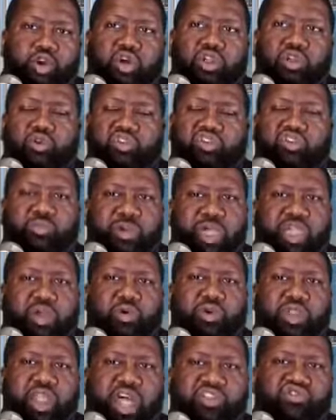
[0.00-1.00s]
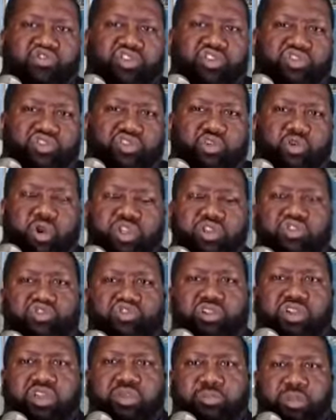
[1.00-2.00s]
You only respect when I treat you the
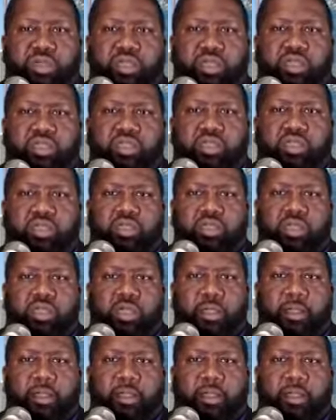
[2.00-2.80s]
way you treat me.